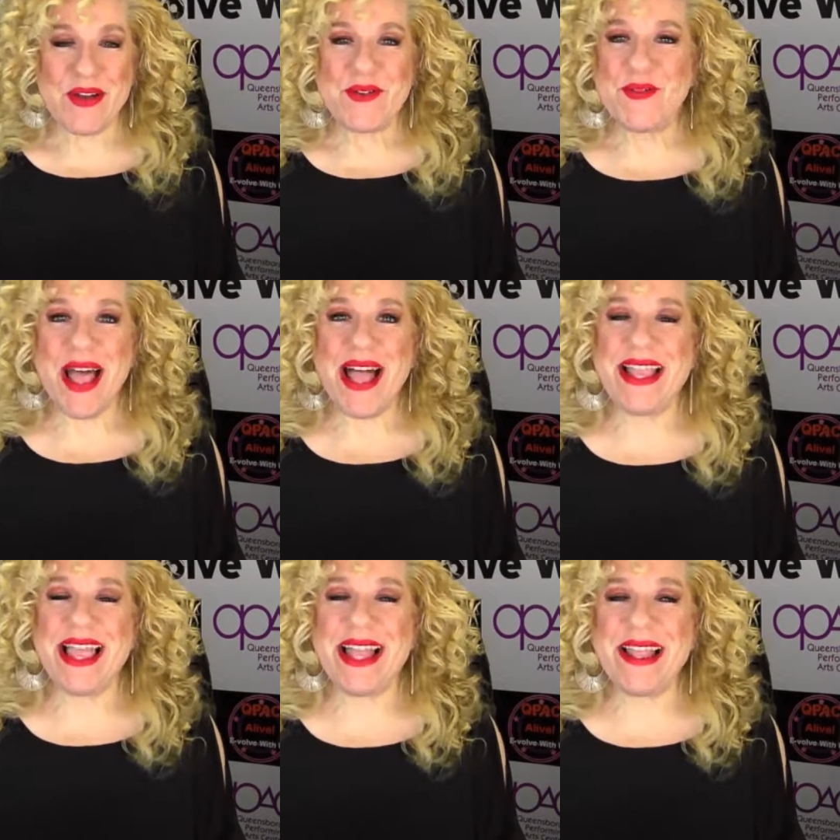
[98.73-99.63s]

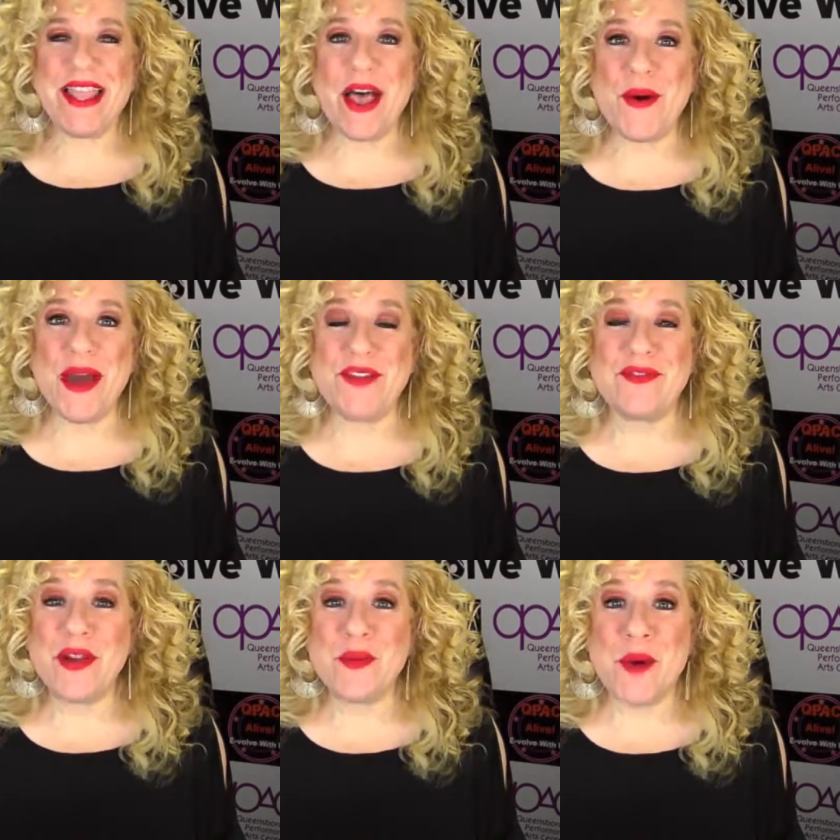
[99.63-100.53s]
Well, hello
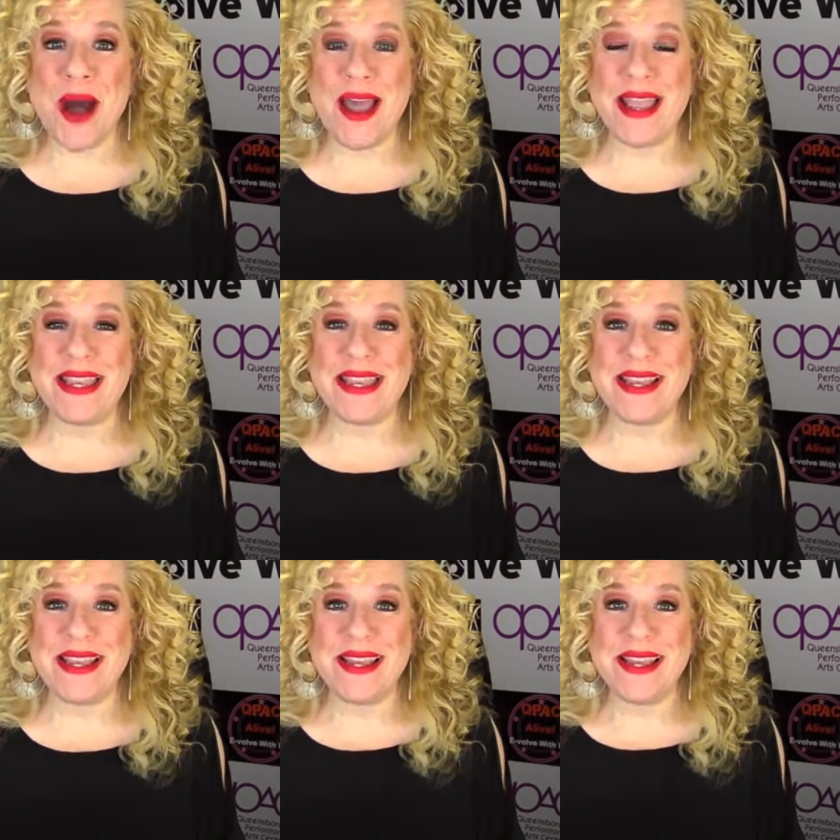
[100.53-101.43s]

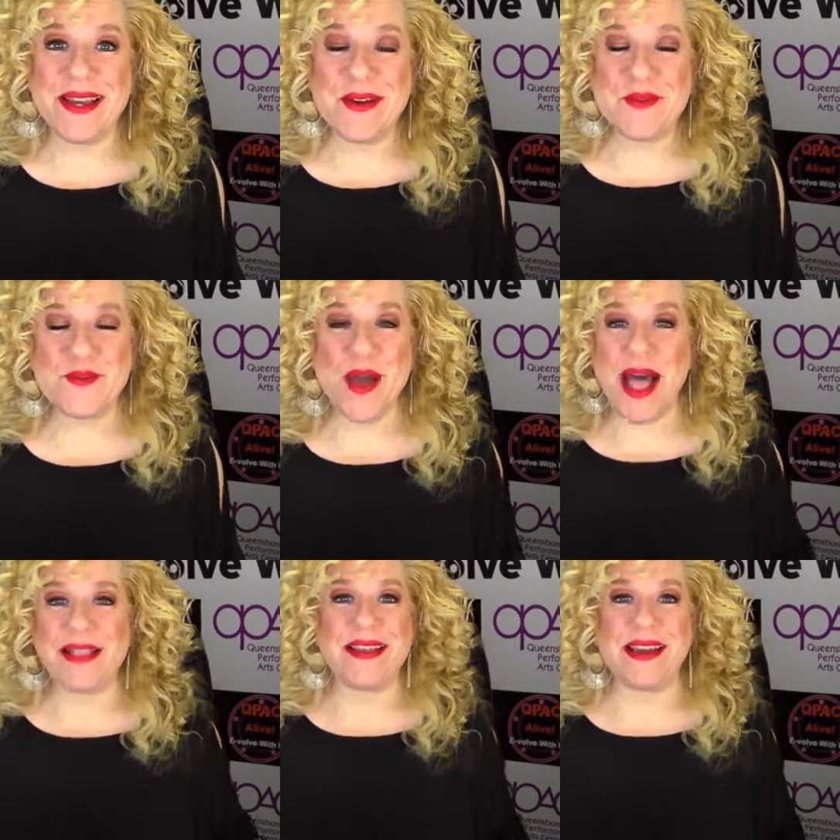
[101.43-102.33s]
everyone.
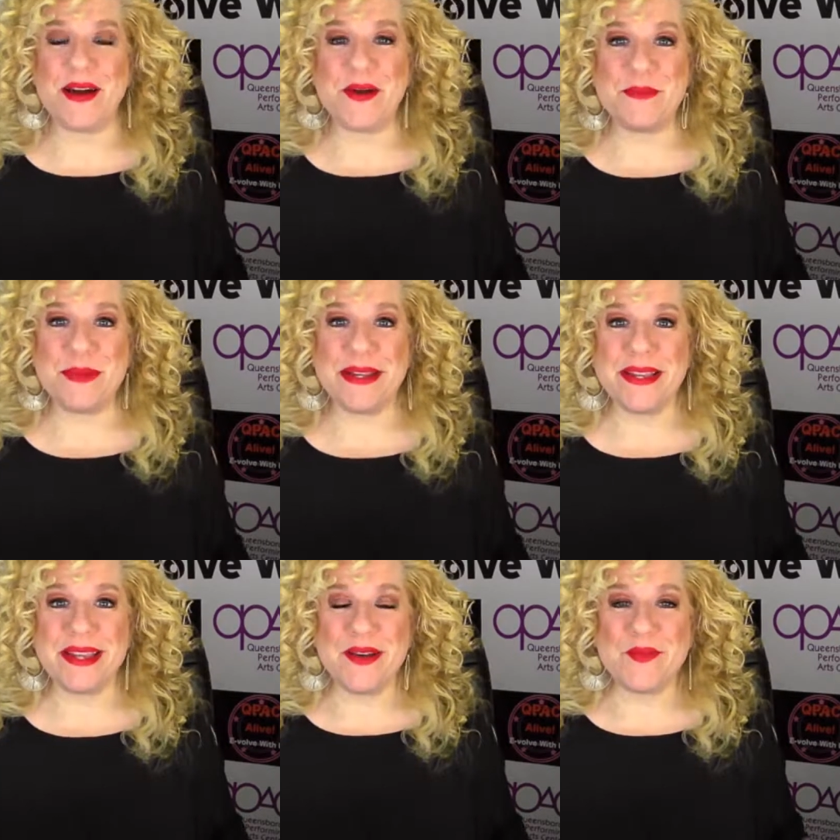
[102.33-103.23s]
Welcome.
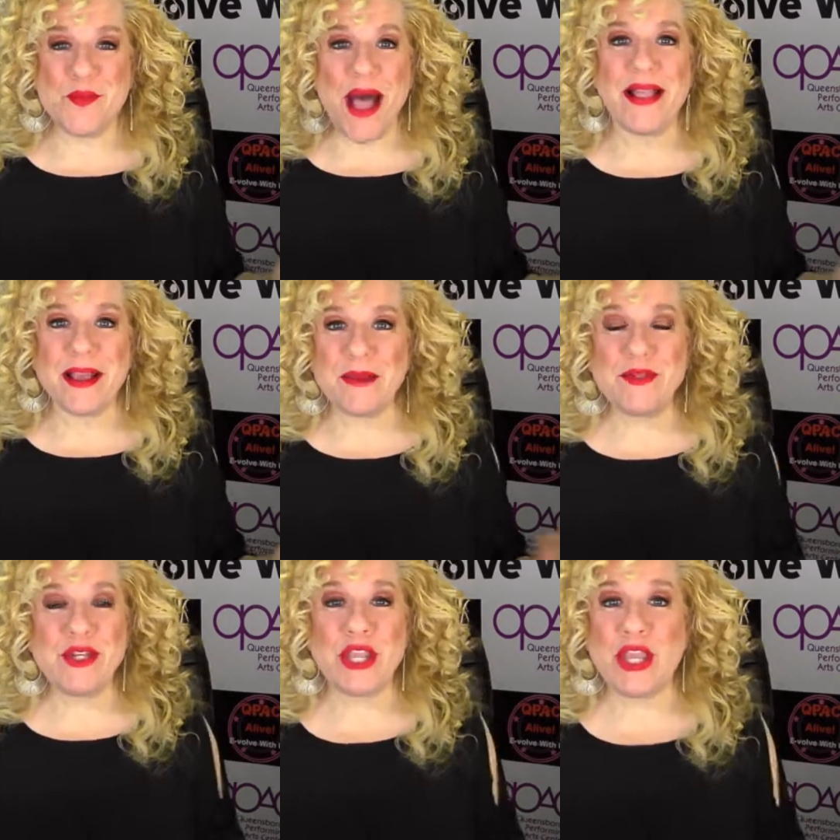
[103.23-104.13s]

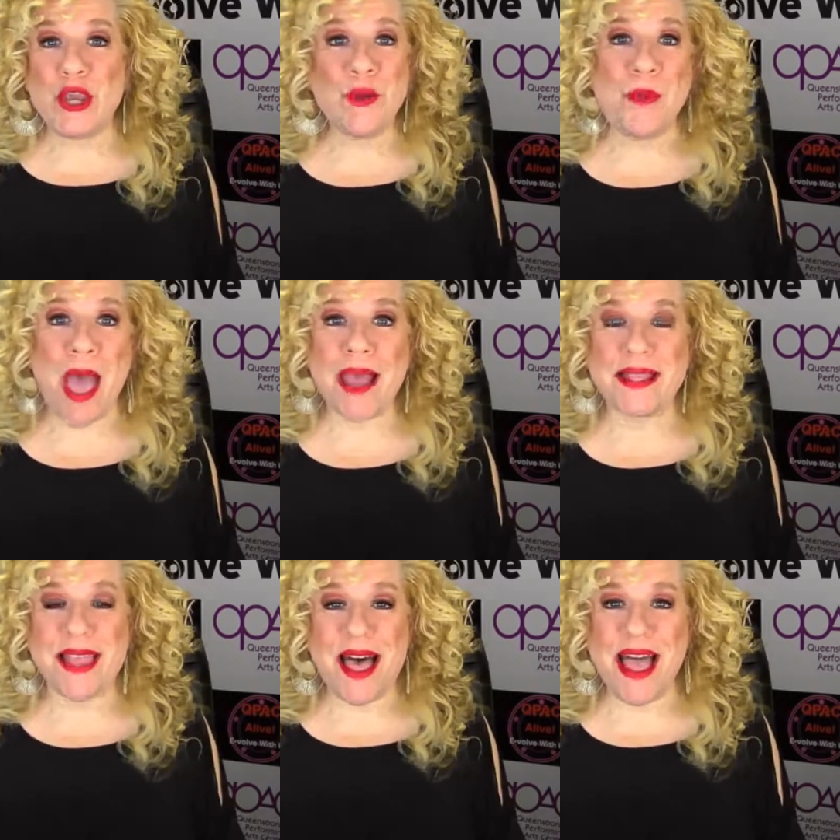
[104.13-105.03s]
Welcome to
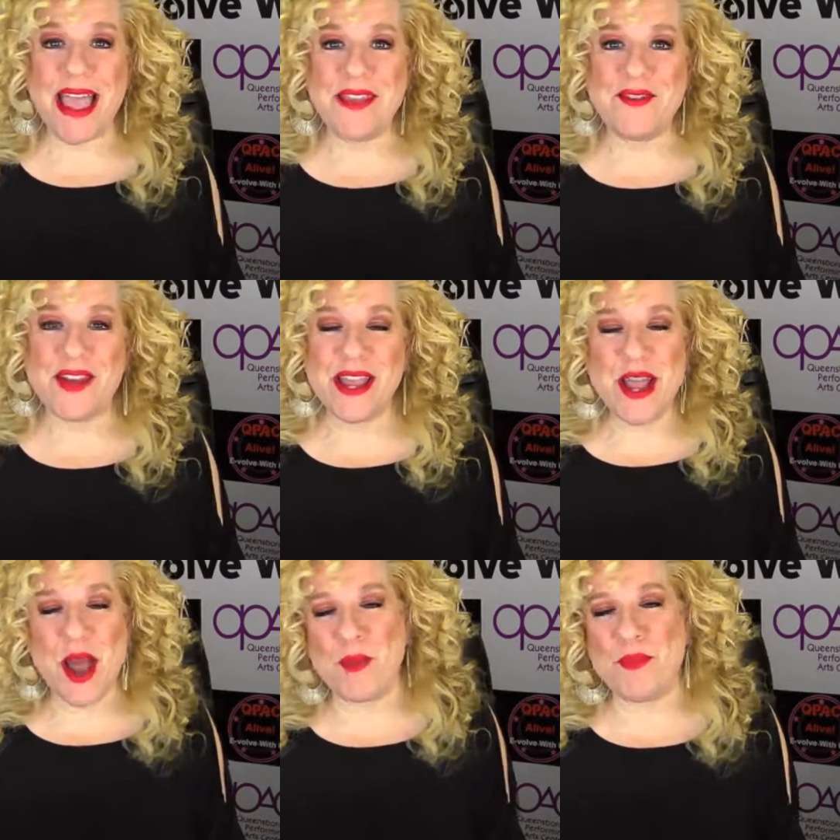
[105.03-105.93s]
QPAC Live,
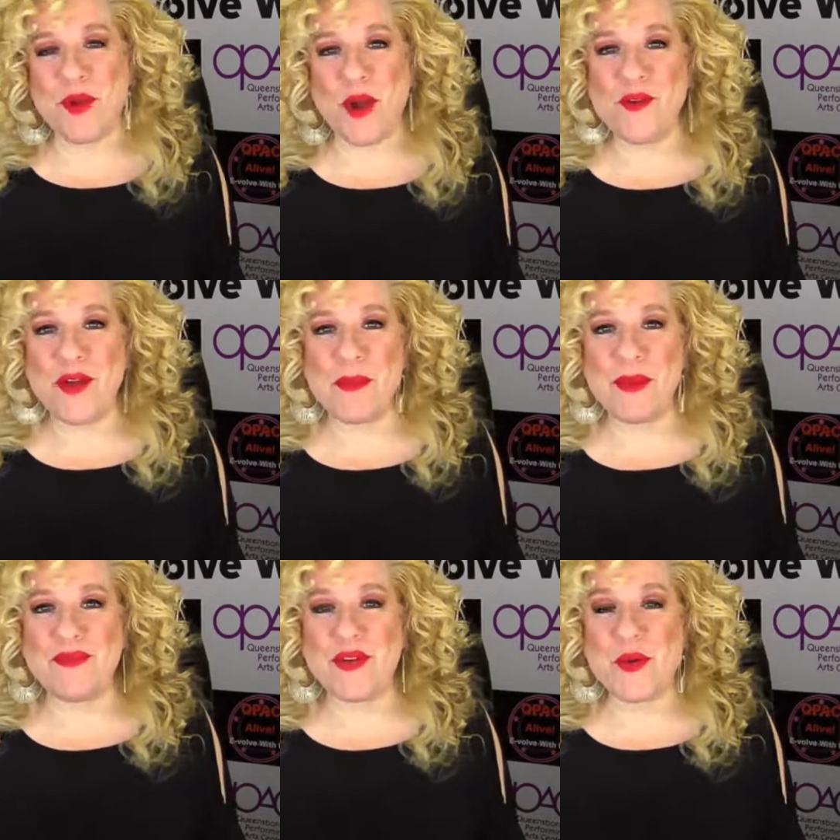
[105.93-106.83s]
a
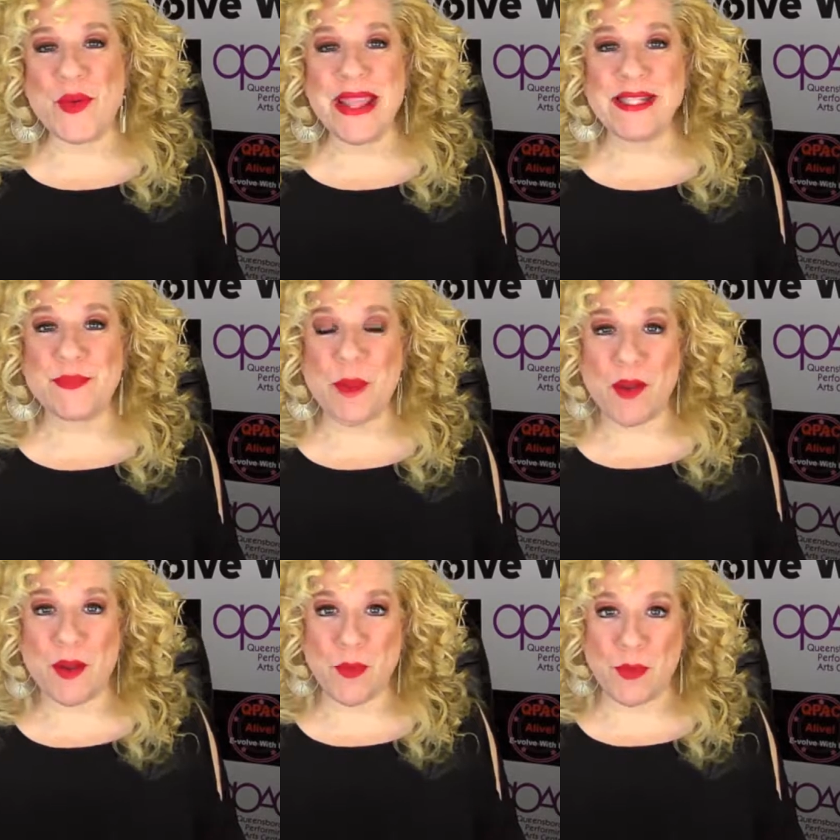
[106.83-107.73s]
program of the
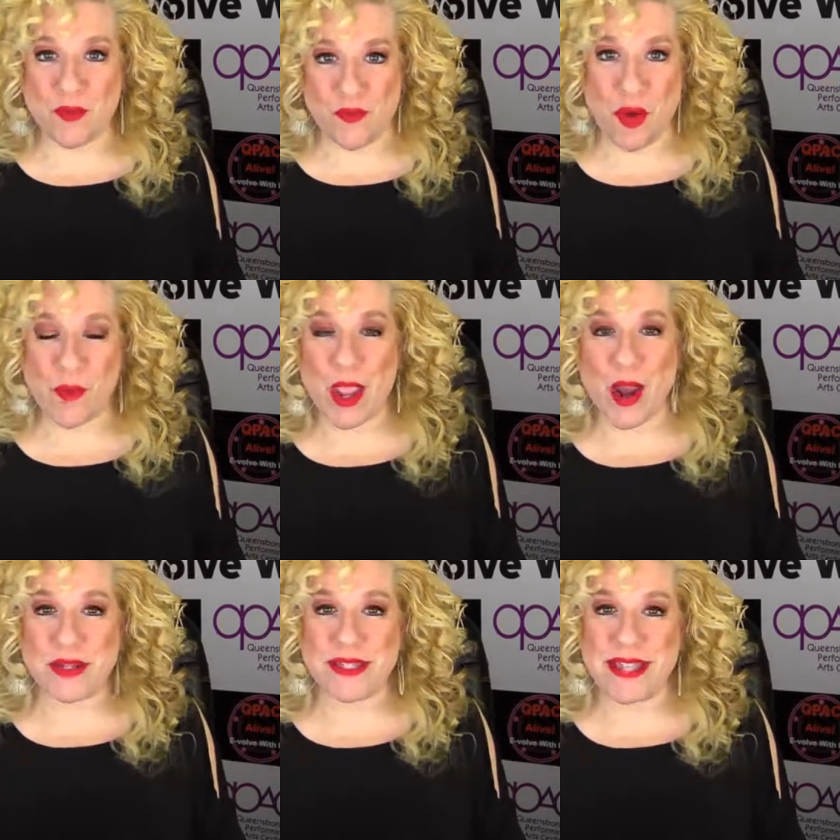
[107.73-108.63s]
Queensborough
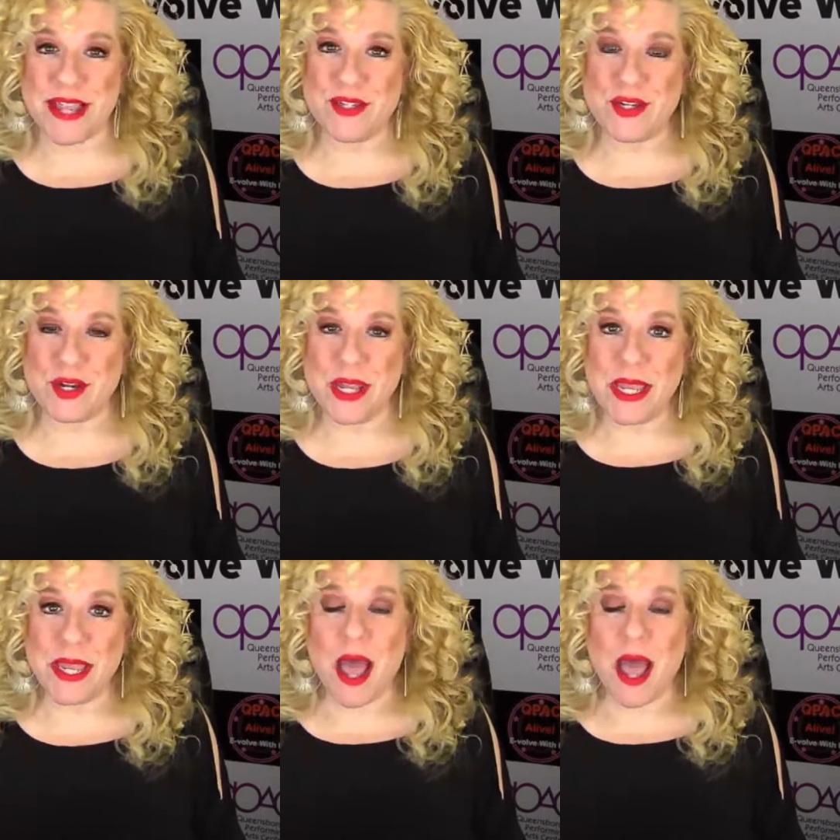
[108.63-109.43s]
Performing Arts Center